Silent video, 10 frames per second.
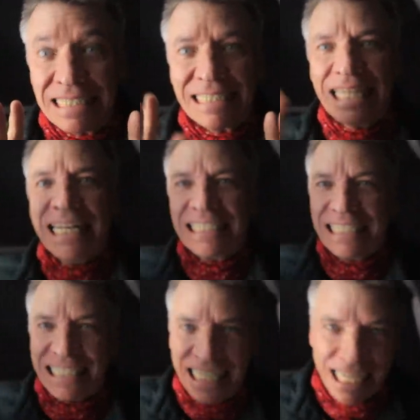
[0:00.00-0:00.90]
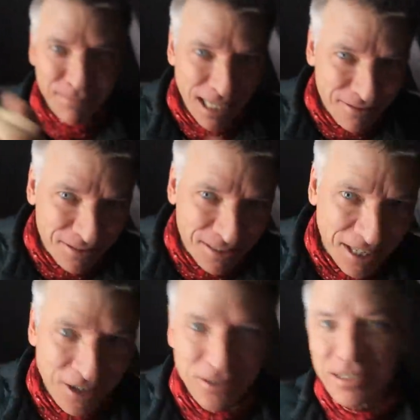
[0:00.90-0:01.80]
And then she came
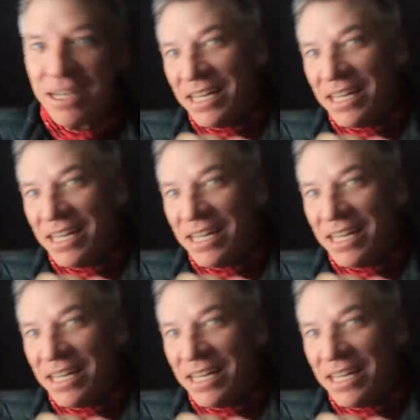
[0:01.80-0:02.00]
downstairs,